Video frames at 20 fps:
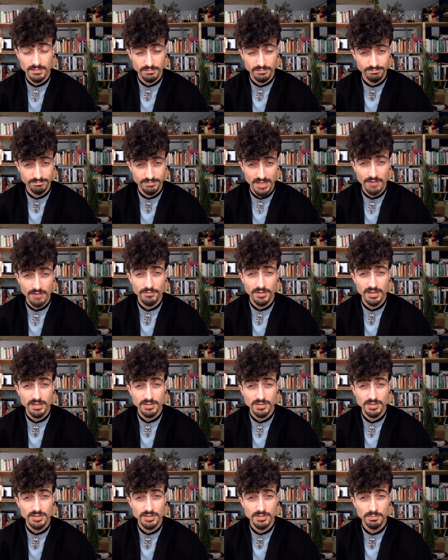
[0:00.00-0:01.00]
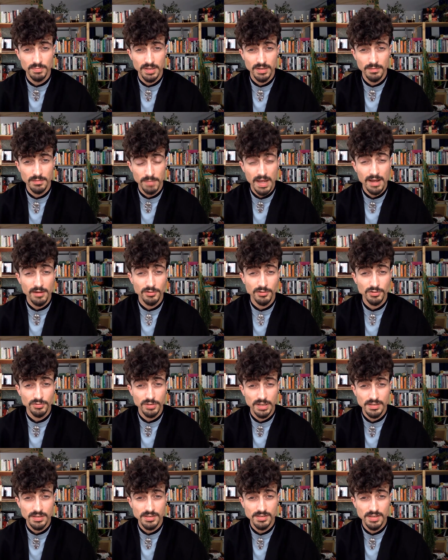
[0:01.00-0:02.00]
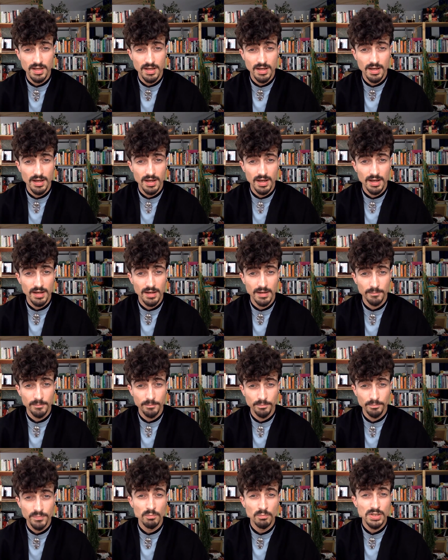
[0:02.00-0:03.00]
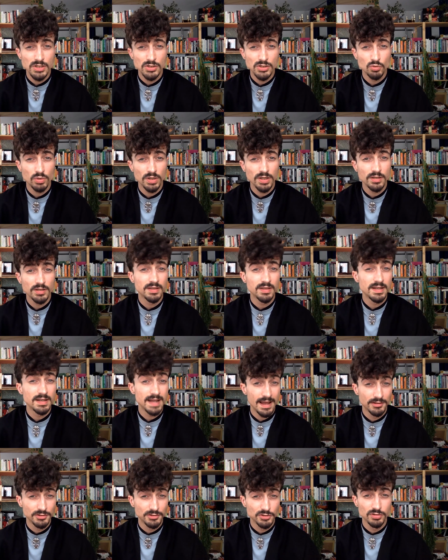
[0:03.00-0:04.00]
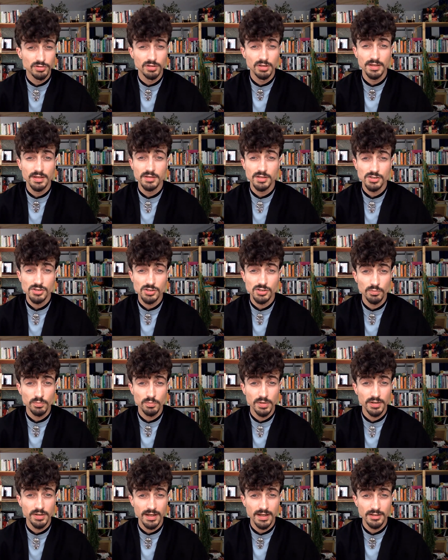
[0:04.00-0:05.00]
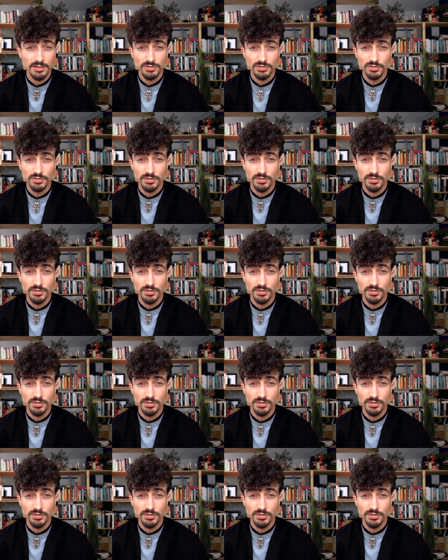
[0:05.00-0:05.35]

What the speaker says: definitions, but boundaries between the natural and the supernatural.